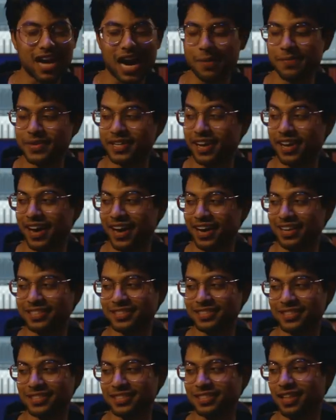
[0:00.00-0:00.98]
I mean,
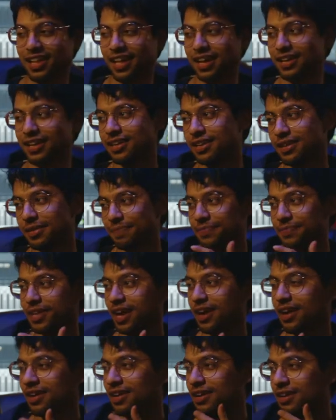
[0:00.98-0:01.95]
honestly, like,
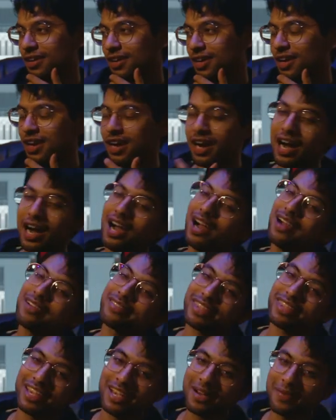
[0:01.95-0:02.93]

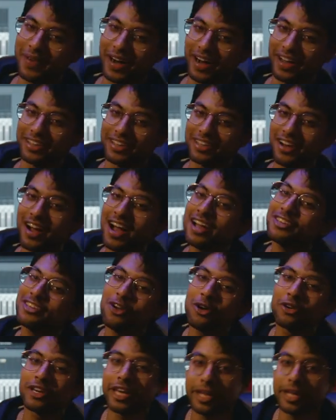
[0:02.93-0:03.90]
come on, you know,
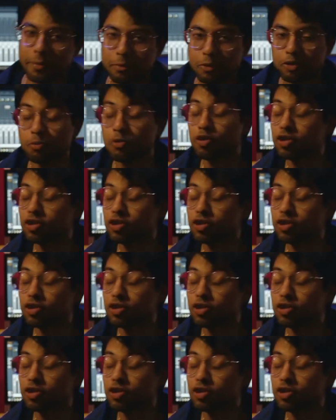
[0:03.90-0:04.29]
you don't get in music.